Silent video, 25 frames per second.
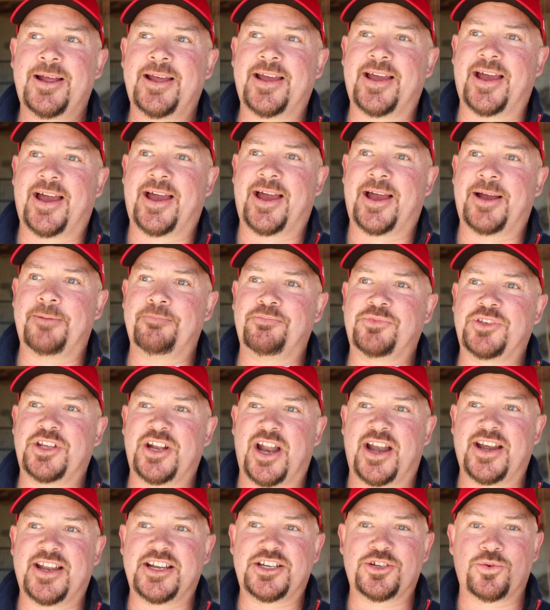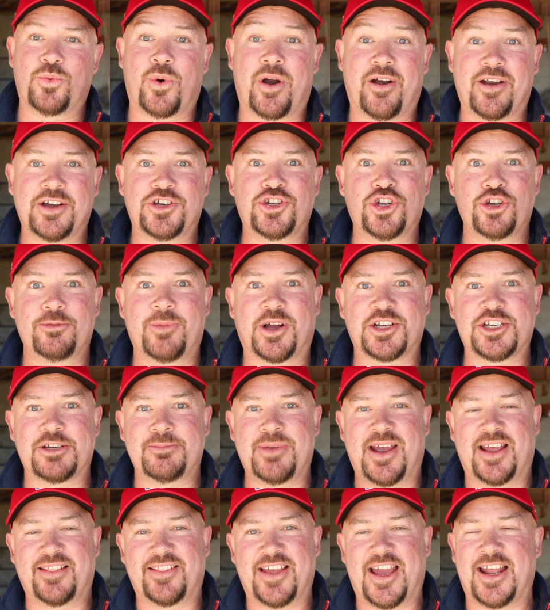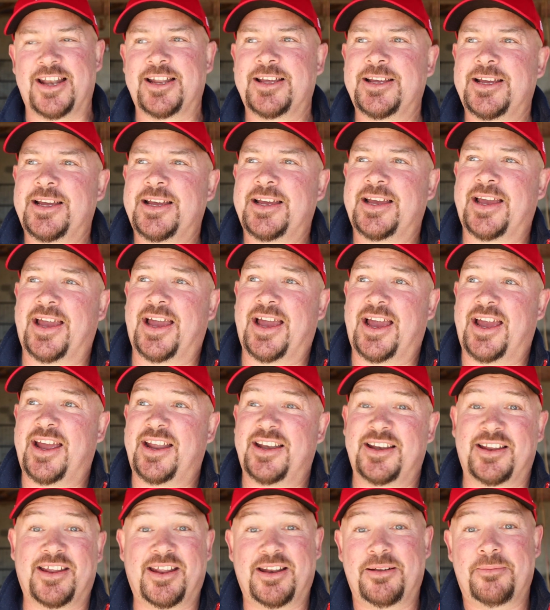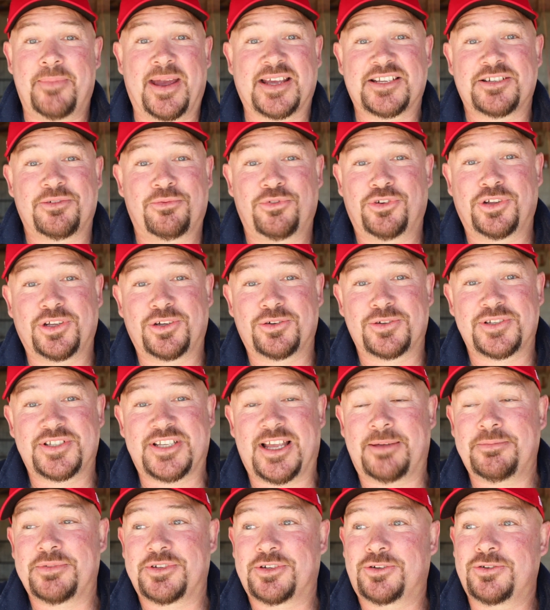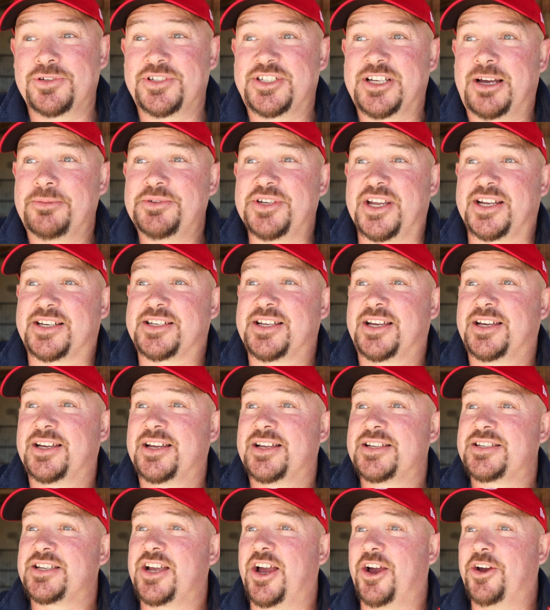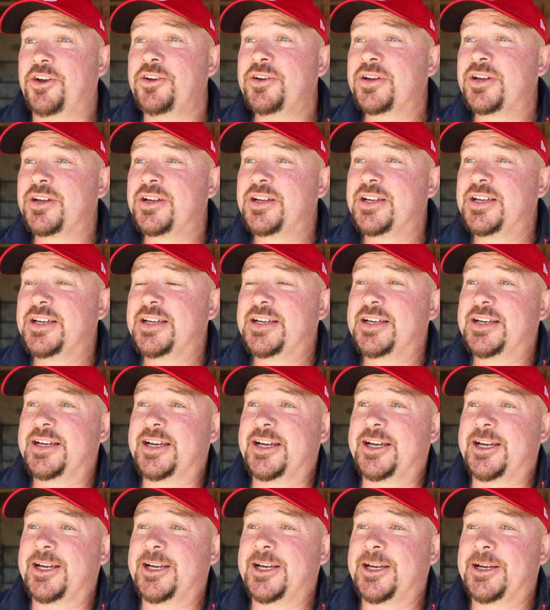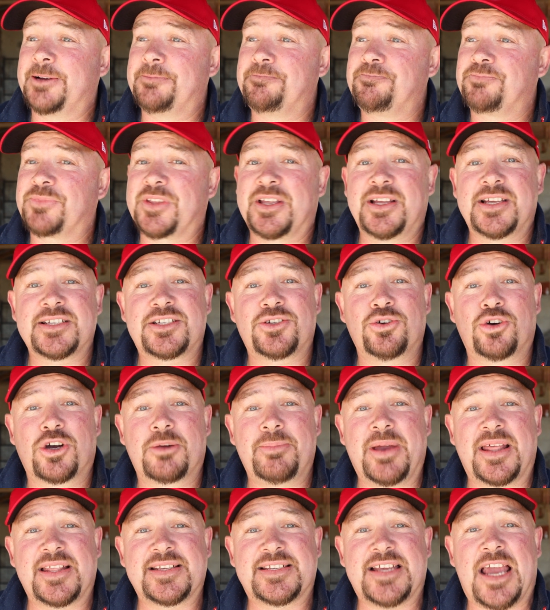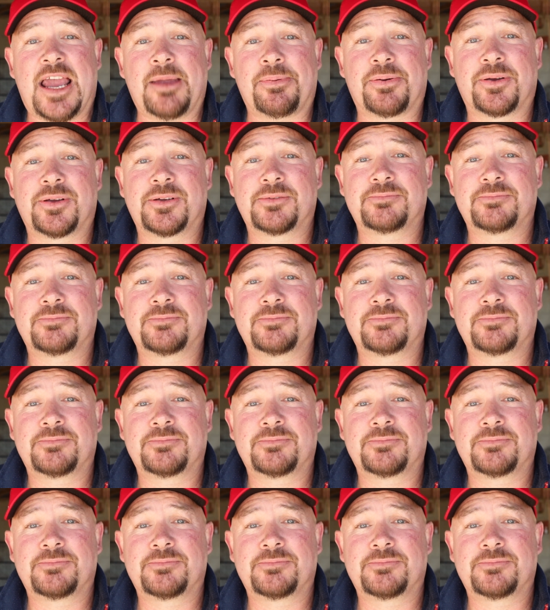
You don't need to worry too much about that, and it makes a really good subject. So let's talk about this app.